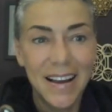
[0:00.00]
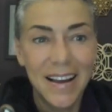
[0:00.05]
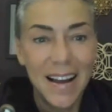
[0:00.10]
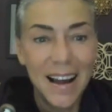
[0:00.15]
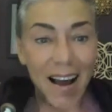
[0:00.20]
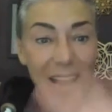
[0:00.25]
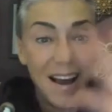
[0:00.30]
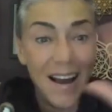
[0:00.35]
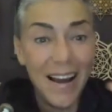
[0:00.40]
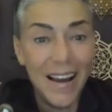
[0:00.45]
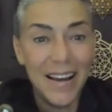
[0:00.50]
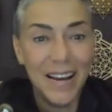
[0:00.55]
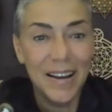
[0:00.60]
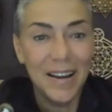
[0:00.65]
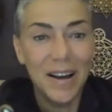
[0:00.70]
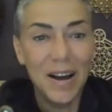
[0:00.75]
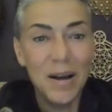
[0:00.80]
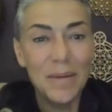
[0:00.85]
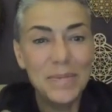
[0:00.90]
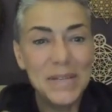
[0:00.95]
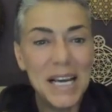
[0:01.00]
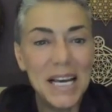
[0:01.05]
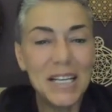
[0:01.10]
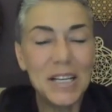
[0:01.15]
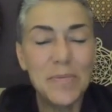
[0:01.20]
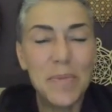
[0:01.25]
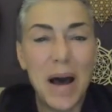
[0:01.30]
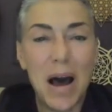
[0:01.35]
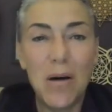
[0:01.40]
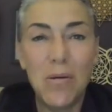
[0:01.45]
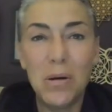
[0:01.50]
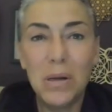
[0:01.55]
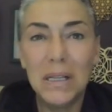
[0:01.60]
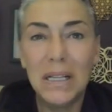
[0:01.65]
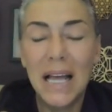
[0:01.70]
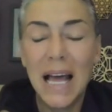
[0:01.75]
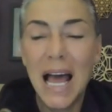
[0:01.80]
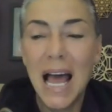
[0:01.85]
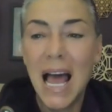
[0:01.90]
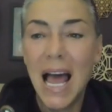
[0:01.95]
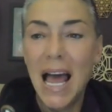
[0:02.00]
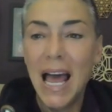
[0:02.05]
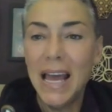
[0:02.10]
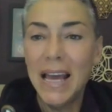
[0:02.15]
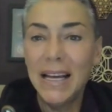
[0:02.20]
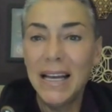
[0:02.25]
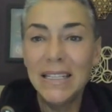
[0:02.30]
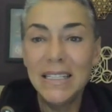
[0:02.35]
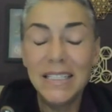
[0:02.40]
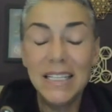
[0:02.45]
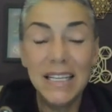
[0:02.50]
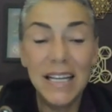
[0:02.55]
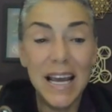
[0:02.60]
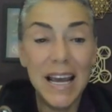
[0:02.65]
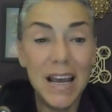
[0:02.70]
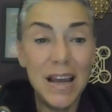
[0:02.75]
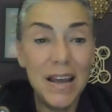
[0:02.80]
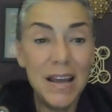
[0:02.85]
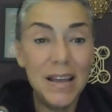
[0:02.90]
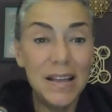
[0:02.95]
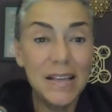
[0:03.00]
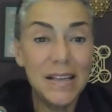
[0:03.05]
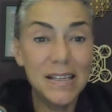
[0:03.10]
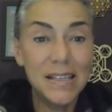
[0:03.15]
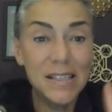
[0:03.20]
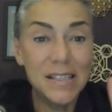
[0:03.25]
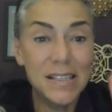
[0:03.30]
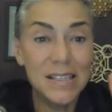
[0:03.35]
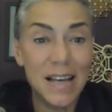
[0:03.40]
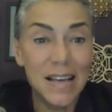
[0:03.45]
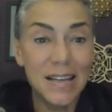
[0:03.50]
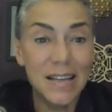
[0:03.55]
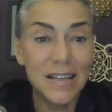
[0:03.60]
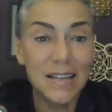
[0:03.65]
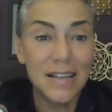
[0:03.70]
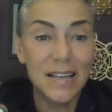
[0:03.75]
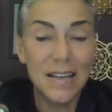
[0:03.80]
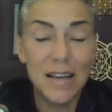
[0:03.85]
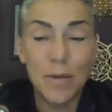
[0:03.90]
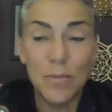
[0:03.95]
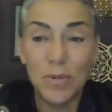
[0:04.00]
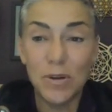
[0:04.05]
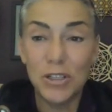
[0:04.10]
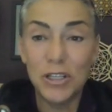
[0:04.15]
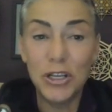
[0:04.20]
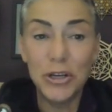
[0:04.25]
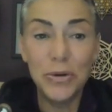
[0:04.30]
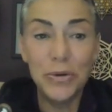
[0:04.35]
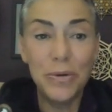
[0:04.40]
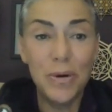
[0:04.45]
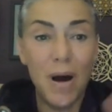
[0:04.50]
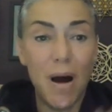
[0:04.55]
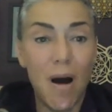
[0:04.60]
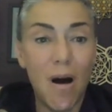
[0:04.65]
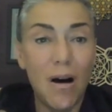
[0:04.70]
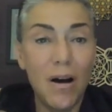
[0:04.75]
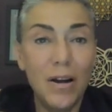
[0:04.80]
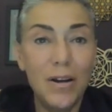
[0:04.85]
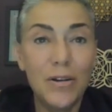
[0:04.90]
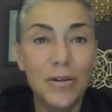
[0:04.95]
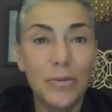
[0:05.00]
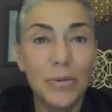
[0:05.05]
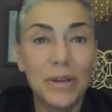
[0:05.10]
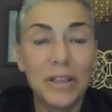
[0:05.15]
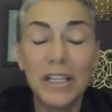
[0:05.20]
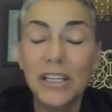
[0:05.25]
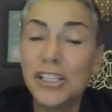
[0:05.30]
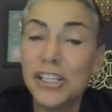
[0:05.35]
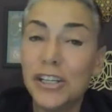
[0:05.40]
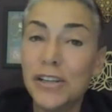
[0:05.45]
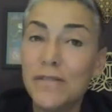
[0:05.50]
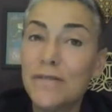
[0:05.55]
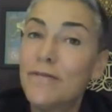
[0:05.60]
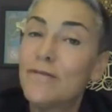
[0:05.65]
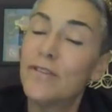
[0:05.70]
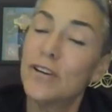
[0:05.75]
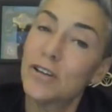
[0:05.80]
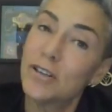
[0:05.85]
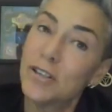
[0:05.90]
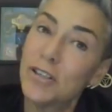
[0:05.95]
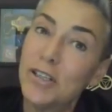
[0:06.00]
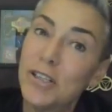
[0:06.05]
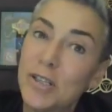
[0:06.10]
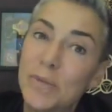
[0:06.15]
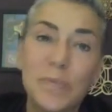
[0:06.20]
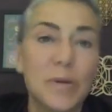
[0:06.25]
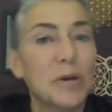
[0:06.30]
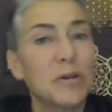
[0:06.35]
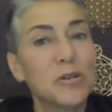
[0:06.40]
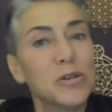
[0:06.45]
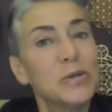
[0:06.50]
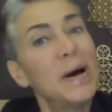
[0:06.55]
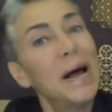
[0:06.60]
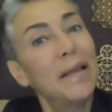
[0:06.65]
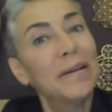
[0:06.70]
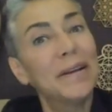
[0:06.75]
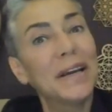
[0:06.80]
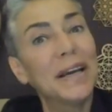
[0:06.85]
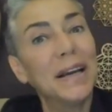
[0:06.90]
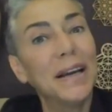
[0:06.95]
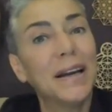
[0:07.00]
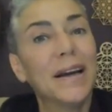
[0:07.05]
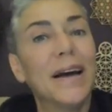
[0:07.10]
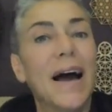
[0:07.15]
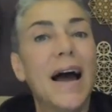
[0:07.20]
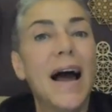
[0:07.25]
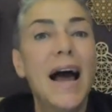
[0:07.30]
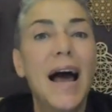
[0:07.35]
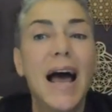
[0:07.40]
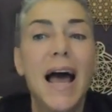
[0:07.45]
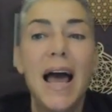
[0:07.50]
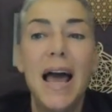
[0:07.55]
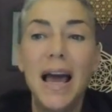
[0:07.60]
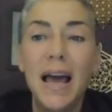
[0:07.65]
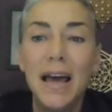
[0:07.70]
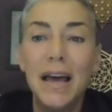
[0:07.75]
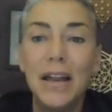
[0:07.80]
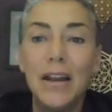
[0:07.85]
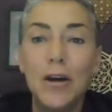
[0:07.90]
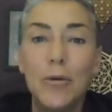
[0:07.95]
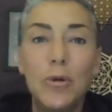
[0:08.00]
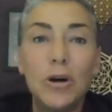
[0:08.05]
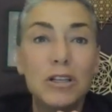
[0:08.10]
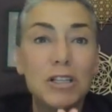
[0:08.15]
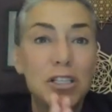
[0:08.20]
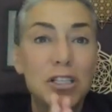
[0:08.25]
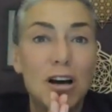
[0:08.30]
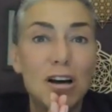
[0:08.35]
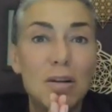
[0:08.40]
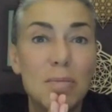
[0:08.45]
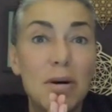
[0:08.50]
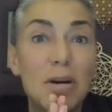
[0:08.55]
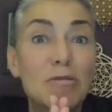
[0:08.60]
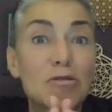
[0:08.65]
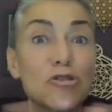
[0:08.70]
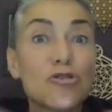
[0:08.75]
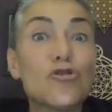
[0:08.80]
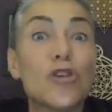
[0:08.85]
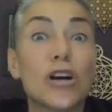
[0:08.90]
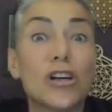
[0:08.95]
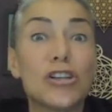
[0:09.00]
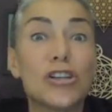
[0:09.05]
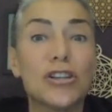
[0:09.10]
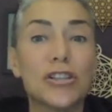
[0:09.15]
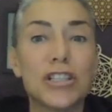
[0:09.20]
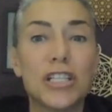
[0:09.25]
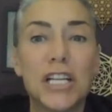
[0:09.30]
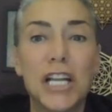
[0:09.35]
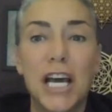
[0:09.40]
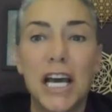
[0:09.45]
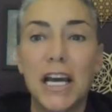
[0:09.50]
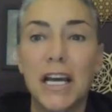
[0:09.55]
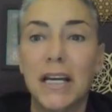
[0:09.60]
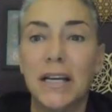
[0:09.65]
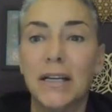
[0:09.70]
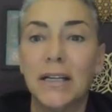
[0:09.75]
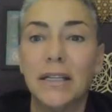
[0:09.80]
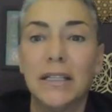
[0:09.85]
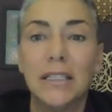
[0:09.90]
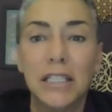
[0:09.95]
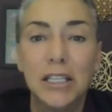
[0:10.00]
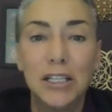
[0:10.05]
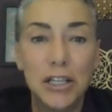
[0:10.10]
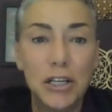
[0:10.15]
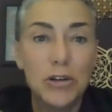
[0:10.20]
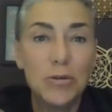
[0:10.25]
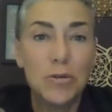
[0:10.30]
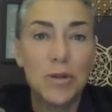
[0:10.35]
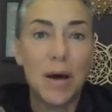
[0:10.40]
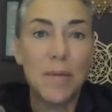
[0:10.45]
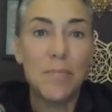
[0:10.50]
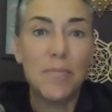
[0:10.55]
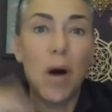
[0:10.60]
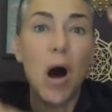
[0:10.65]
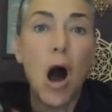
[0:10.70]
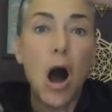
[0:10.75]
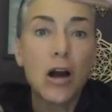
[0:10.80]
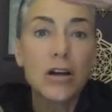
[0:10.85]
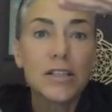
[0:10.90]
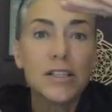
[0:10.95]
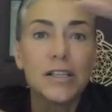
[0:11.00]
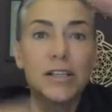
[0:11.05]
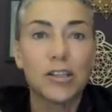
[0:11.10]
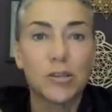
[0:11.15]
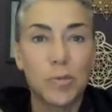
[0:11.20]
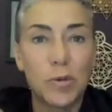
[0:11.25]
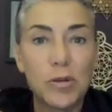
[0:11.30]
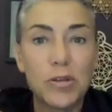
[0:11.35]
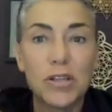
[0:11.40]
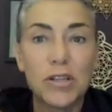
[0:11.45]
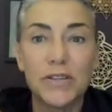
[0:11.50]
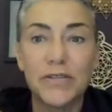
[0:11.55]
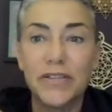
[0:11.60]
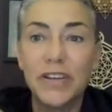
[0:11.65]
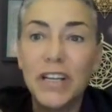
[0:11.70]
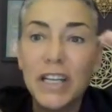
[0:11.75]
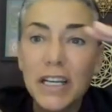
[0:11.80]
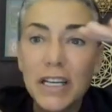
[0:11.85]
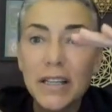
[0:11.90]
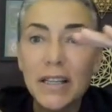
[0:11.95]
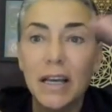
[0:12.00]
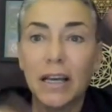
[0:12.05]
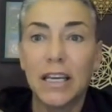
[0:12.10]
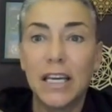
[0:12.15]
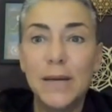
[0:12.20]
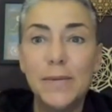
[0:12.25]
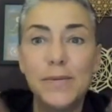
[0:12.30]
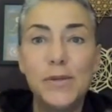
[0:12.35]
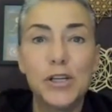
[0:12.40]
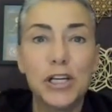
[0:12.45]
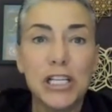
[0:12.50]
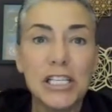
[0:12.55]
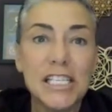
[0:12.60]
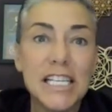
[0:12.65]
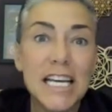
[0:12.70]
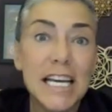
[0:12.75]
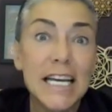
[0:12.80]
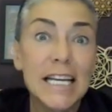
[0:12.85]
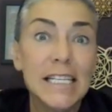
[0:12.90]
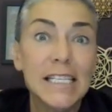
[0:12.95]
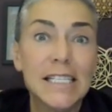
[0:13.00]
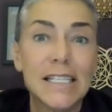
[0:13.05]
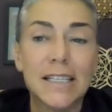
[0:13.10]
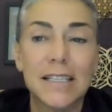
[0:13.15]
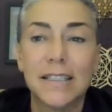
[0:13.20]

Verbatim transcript: Hi, I'm Tanja Powell, and today is number two on religion versus spirituality. And I want to talk about structure today. You know, that box that you're supposed to fit in that keeps you contained.